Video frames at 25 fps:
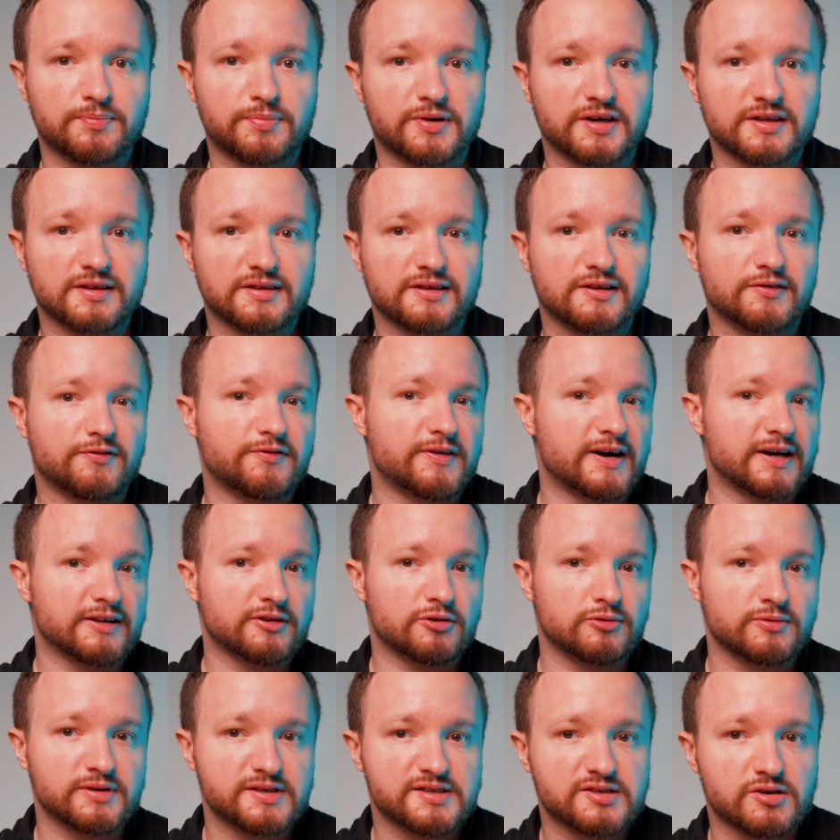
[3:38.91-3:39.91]
but the
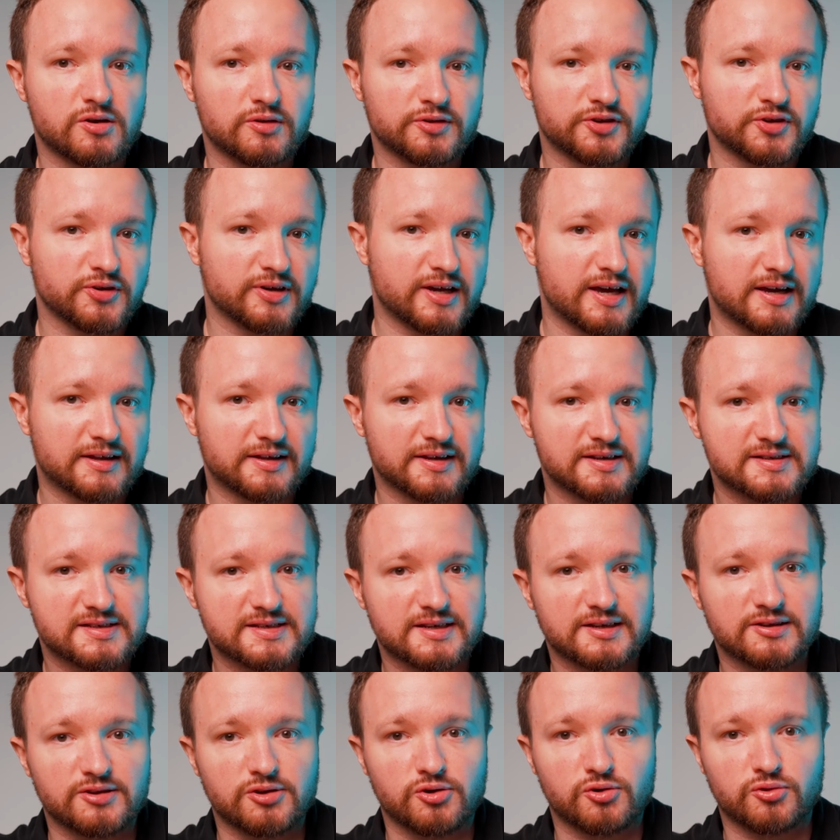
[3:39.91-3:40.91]
final result you get is
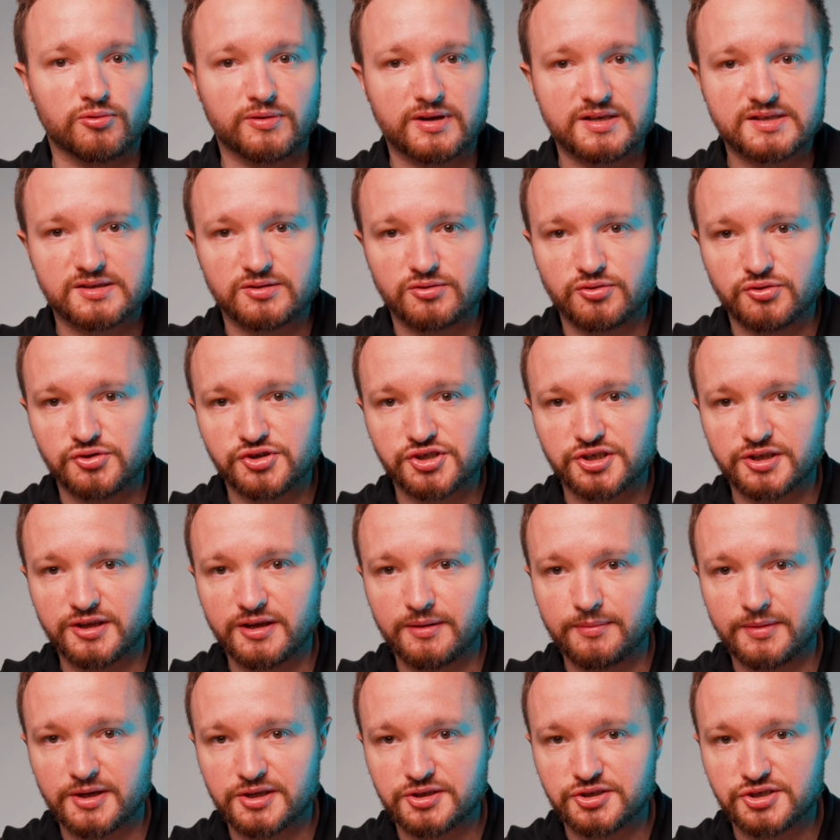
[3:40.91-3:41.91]
a low resolution
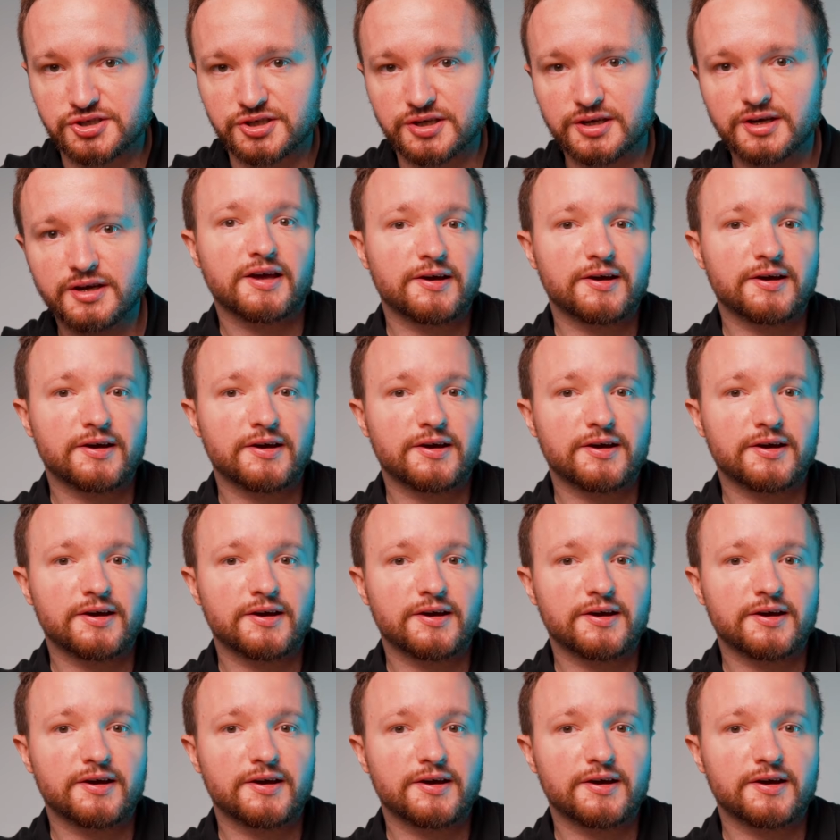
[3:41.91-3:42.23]
image.